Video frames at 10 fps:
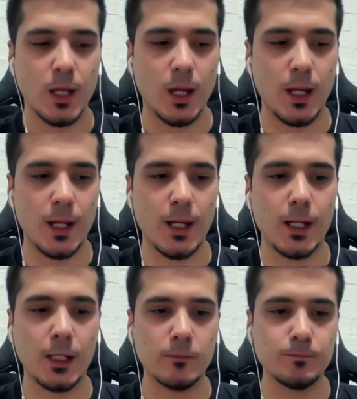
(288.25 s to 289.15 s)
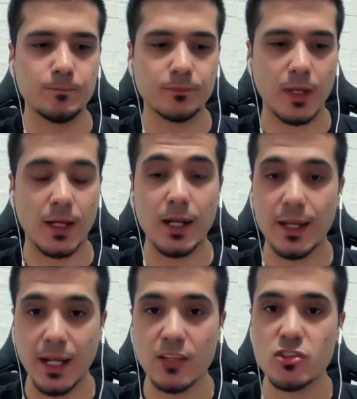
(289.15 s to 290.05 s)

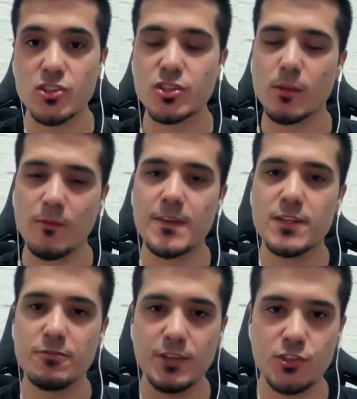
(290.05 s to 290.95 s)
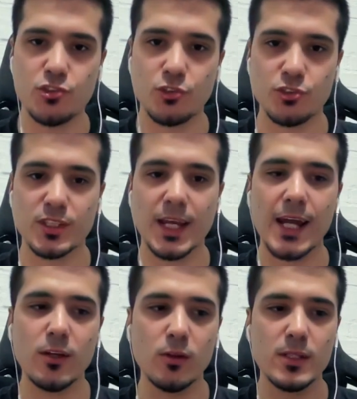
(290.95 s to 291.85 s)
And actually, some of these features
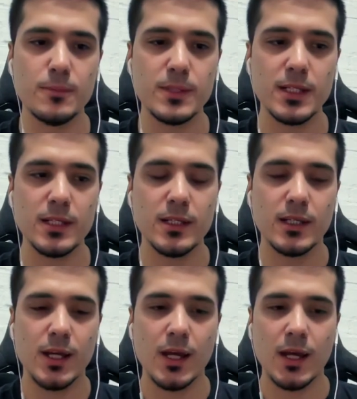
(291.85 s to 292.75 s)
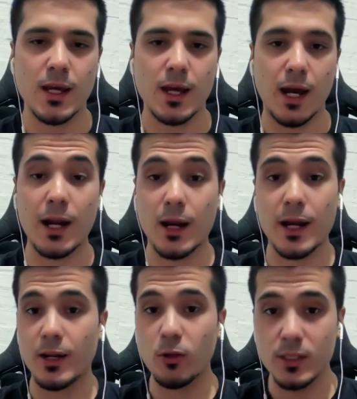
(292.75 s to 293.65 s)
can only be
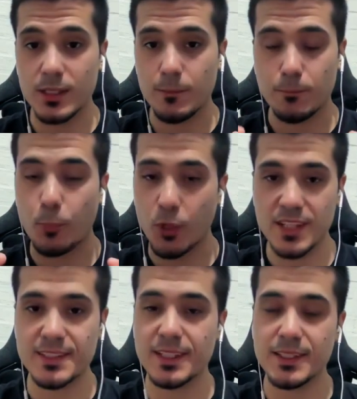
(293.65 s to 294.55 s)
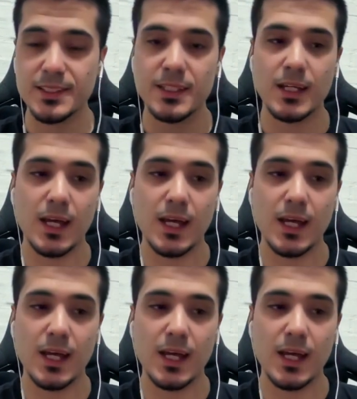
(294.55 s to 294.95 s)
are only present